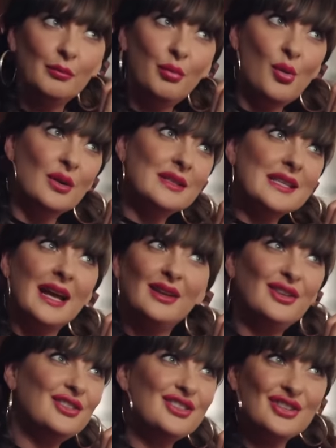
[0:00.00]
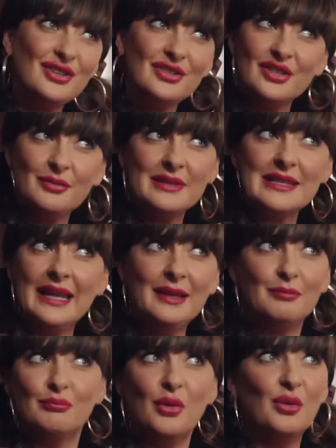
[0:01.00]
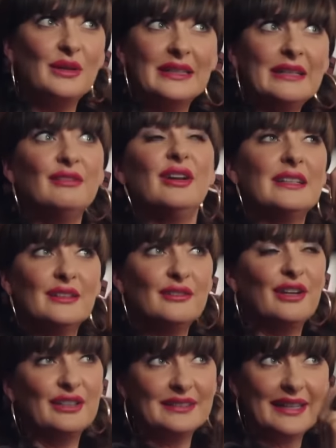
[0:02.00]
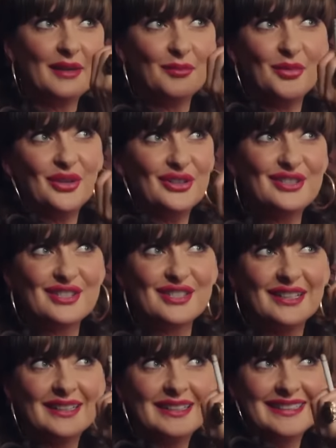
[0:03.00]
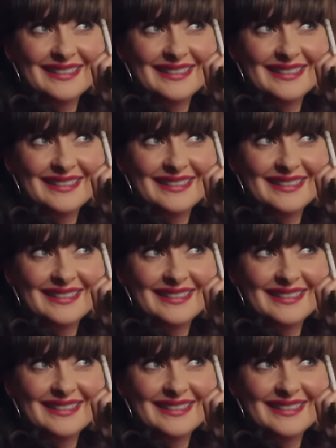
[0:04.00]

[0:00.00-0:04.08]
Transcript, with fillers: in Portsalon, sure she was like Mowgli running around them woods.